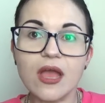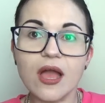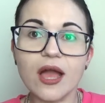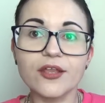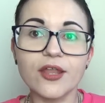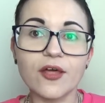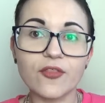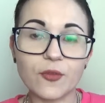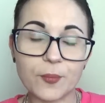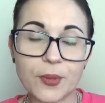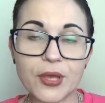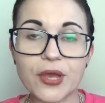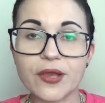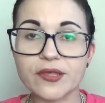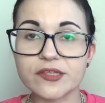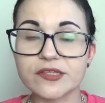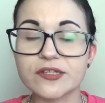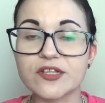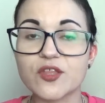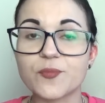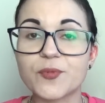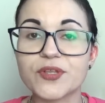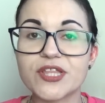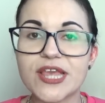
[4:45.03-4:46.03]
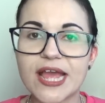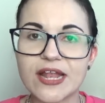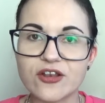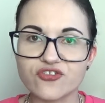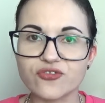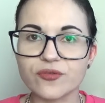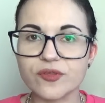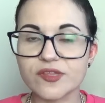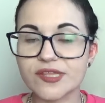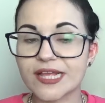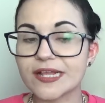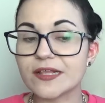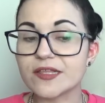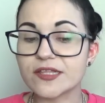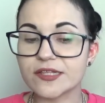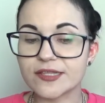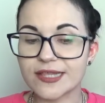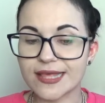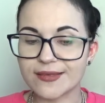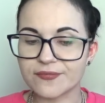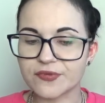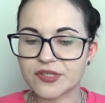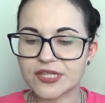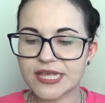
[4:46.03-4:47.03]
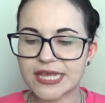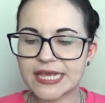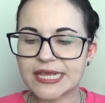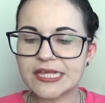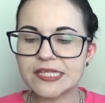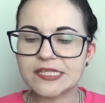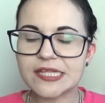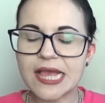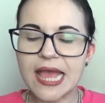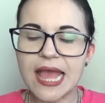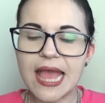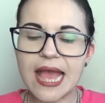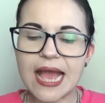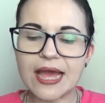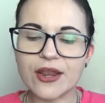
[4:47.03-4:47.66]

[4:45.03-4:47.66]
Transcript: another person's potential sensitivities.